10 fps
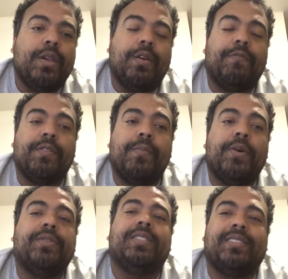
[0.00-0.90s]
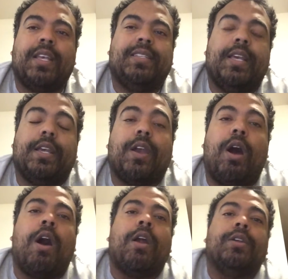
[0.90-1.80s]
For the most, it's like 10
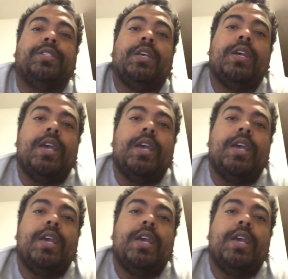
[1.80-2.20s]
cars.